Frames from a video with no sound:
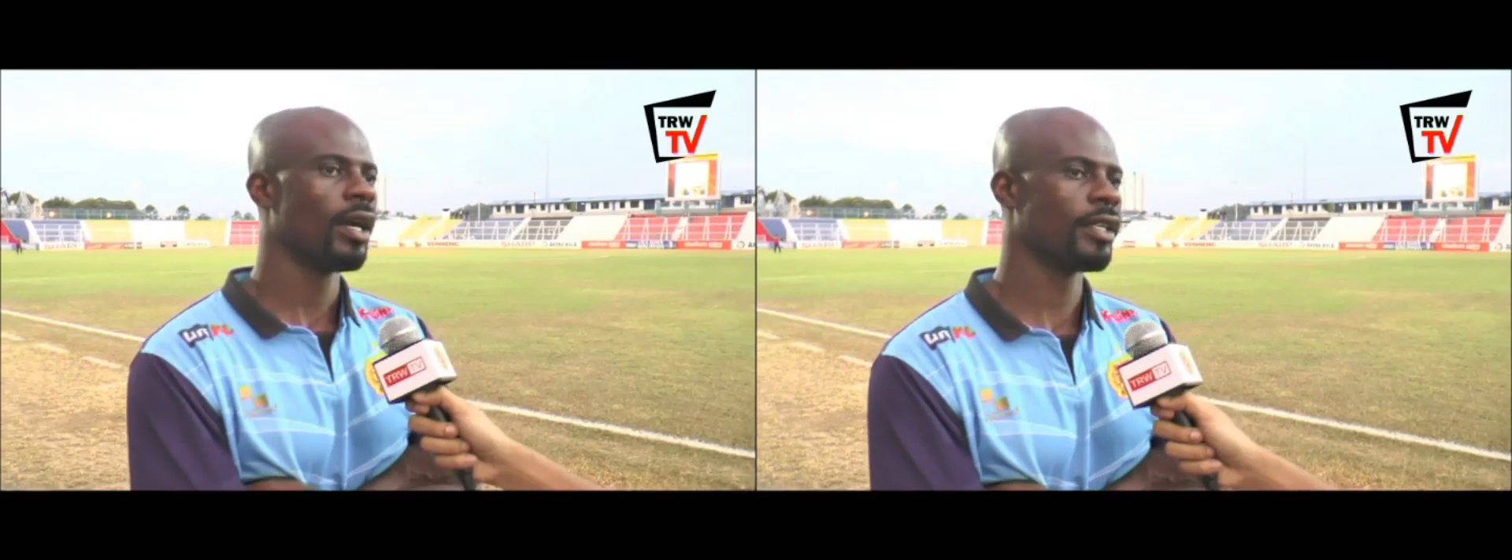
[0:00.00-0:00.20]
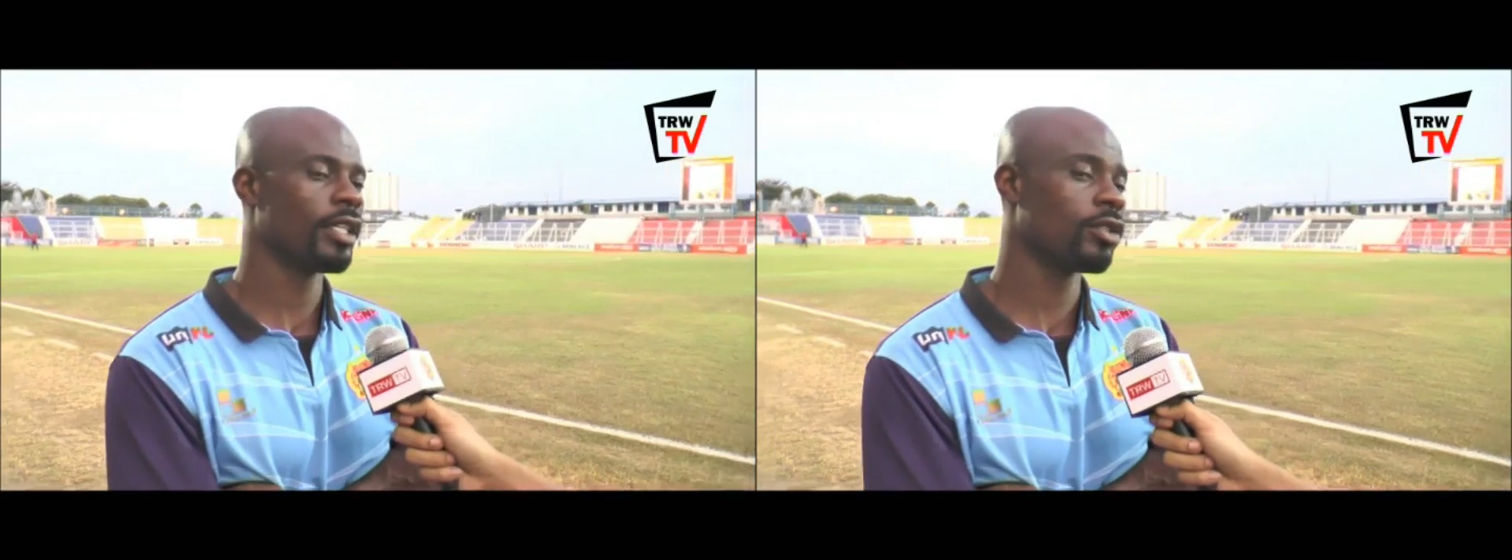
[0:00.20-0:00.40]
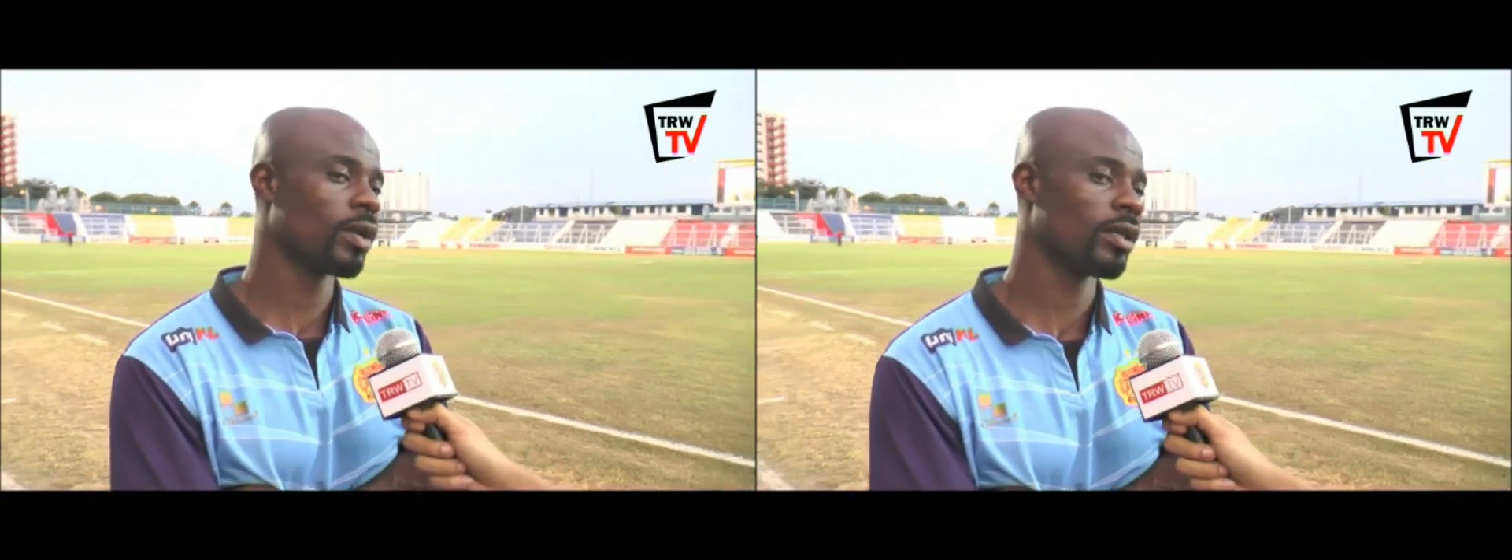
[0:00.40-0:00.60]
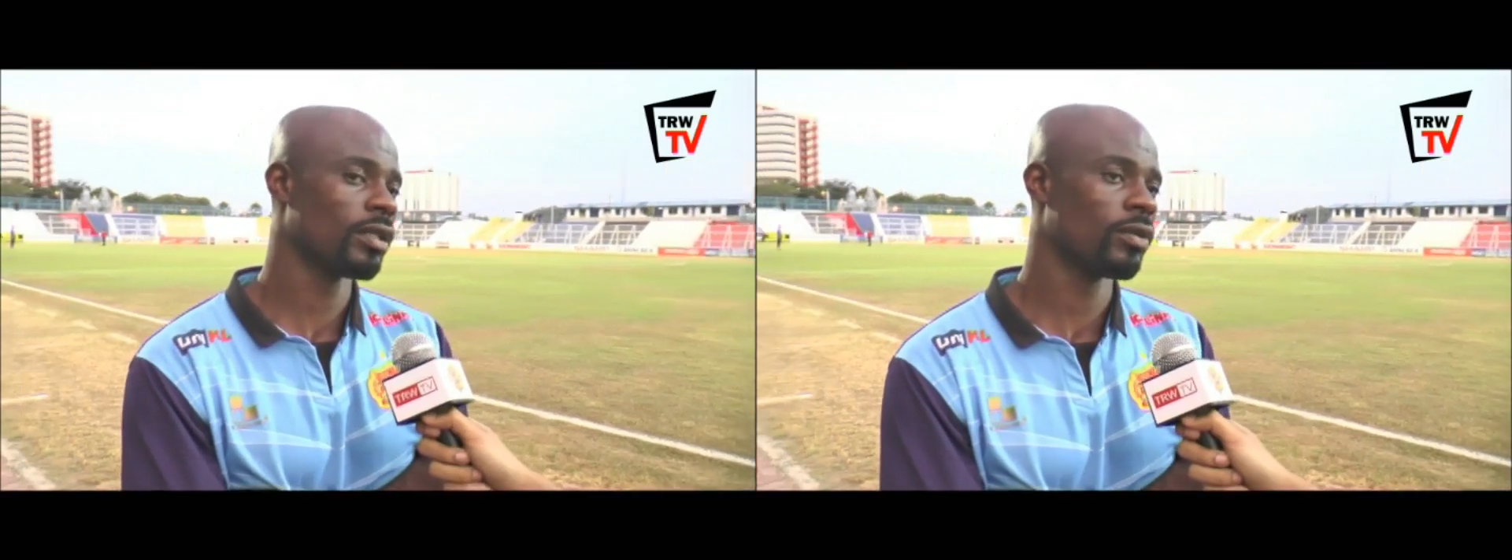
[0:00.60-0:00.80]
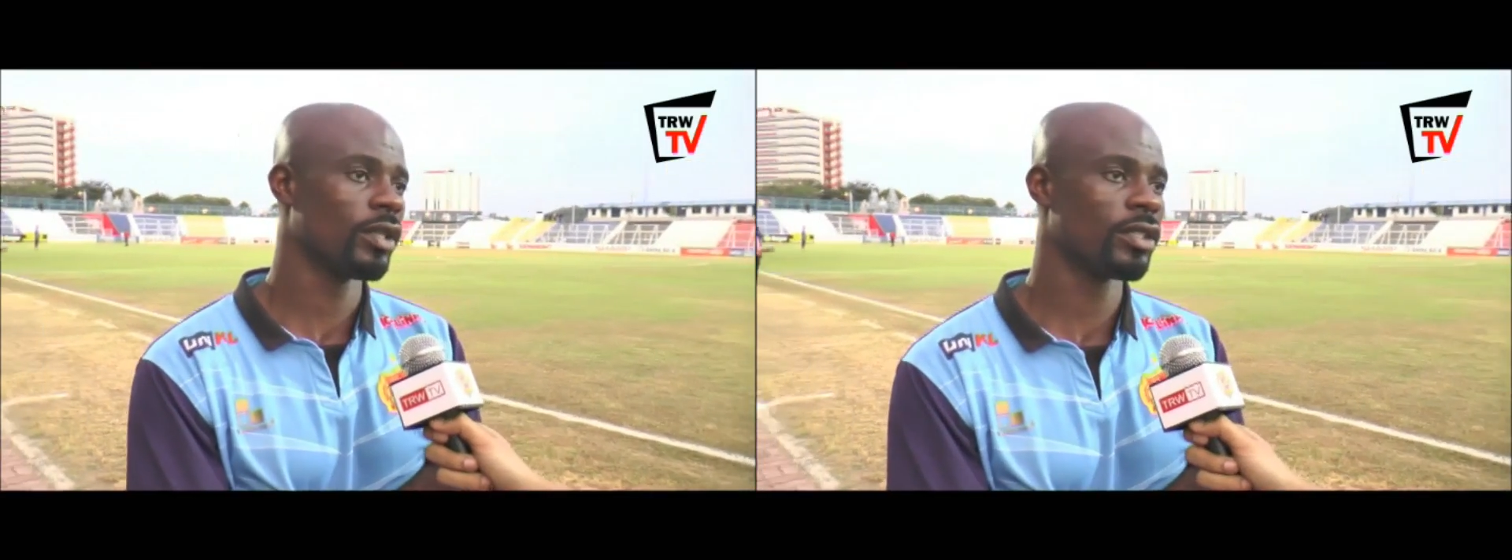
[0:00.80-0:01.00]
And he's one of
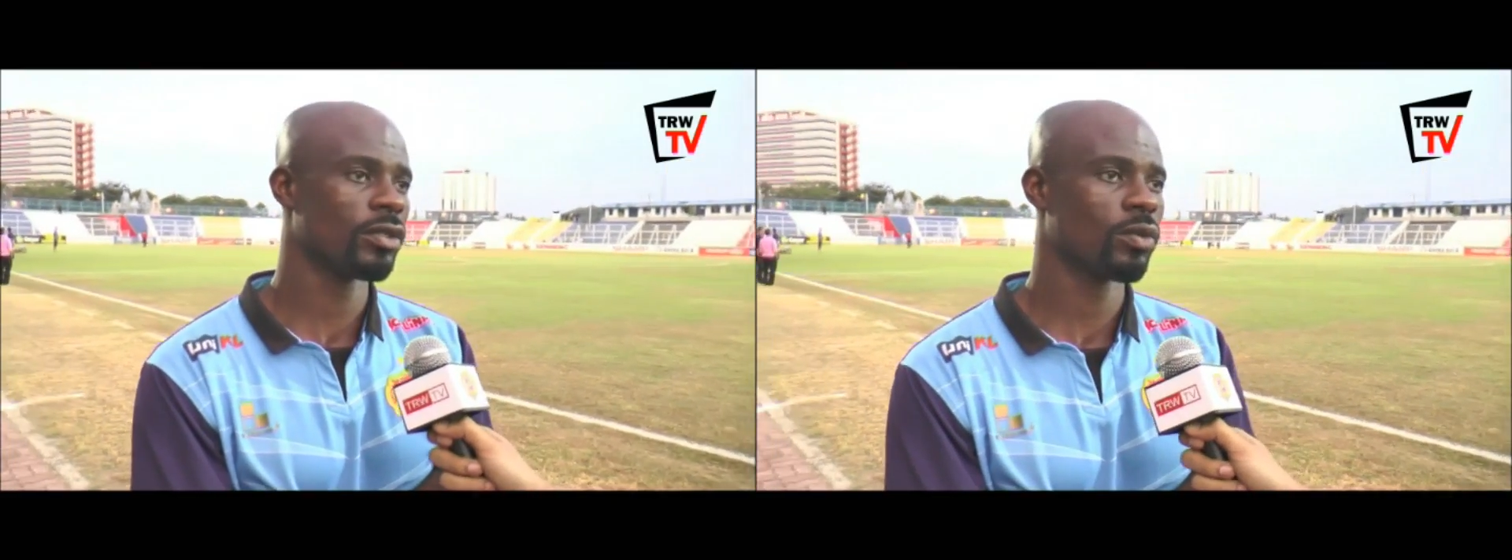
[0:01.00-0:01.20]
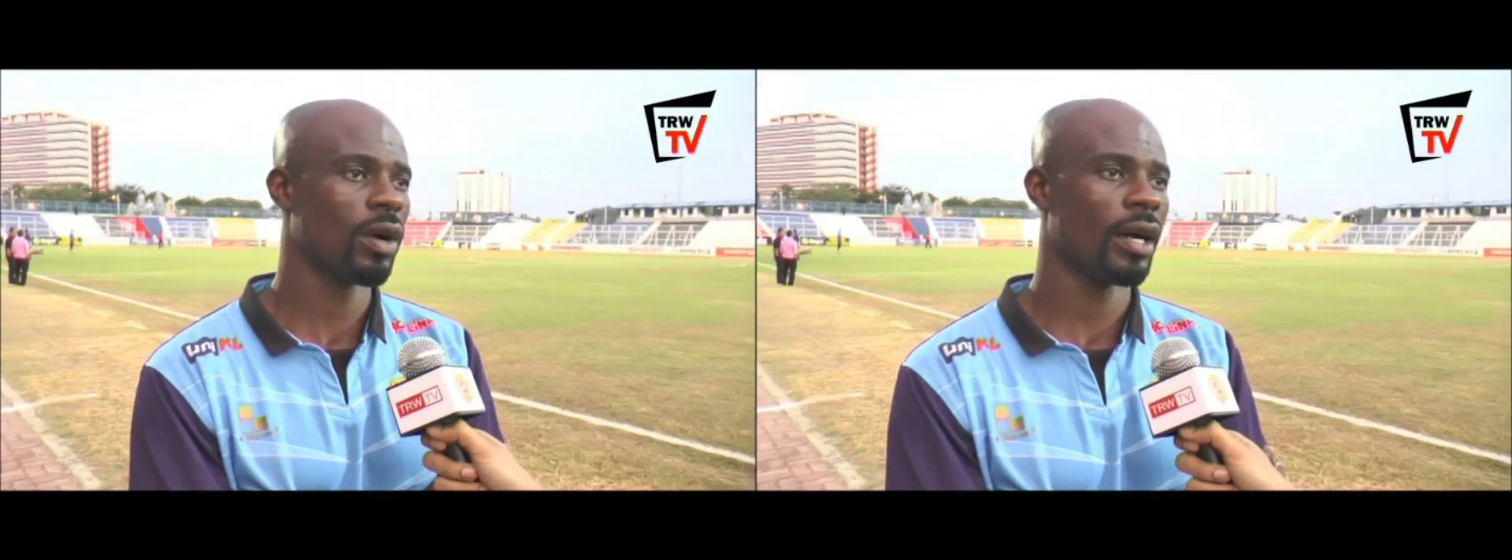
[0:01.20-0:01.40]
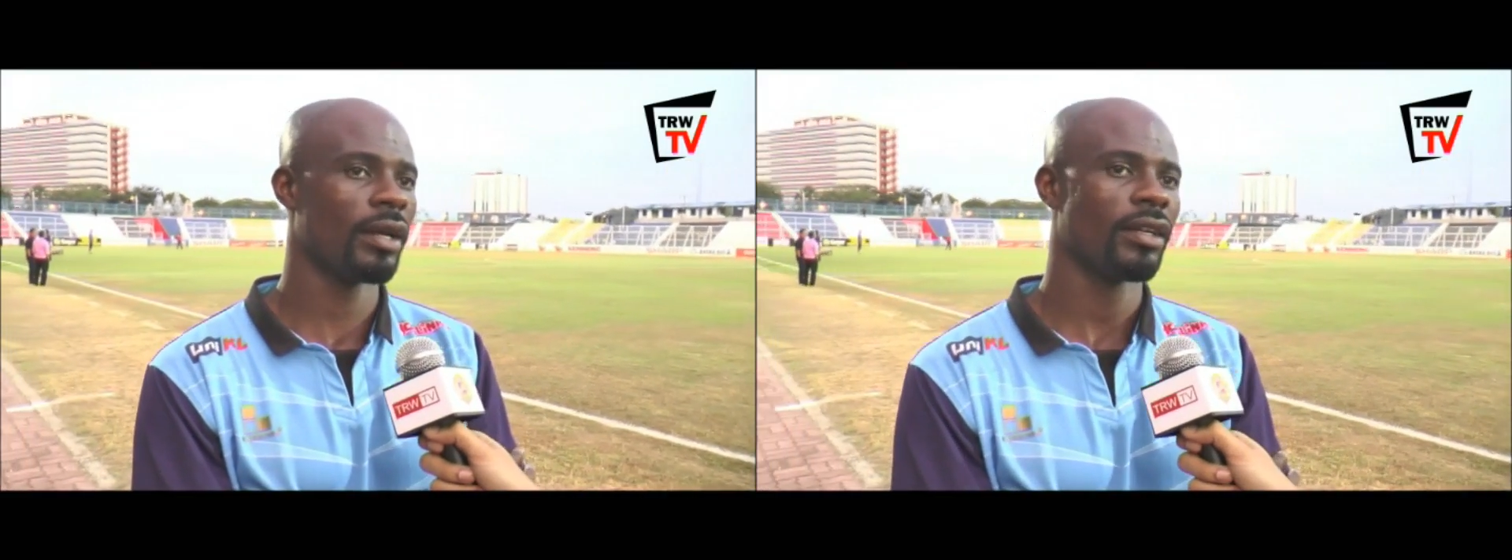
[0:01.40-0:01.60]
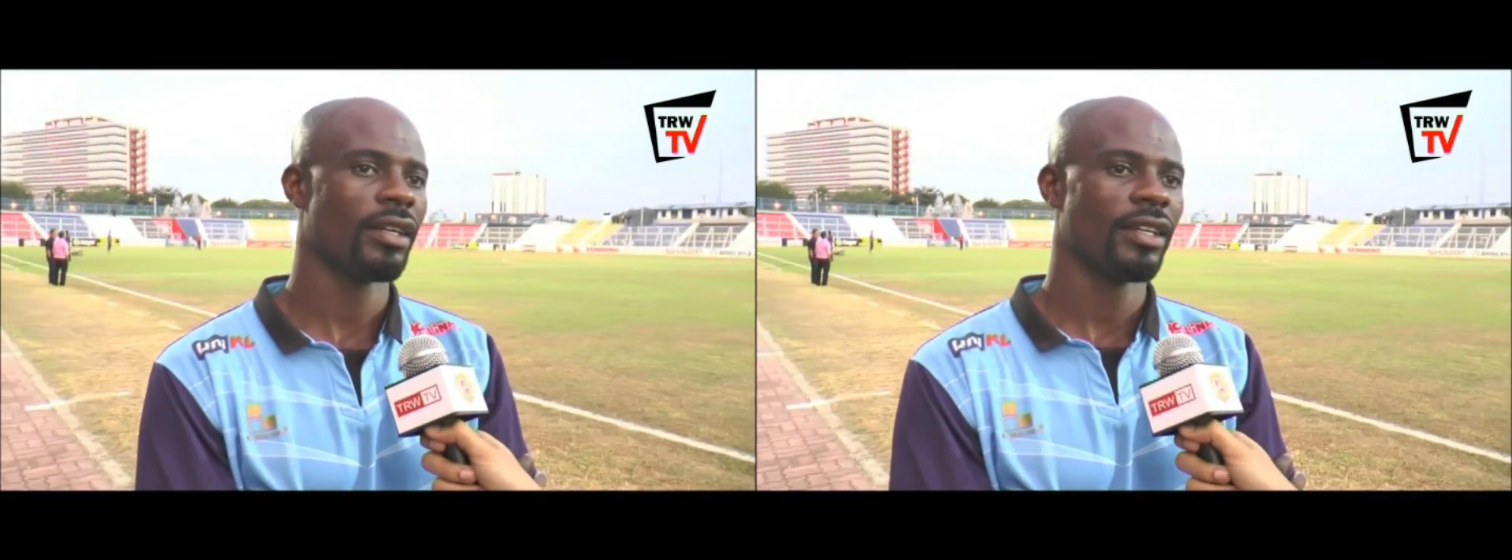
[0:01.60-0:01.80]
the reasons why,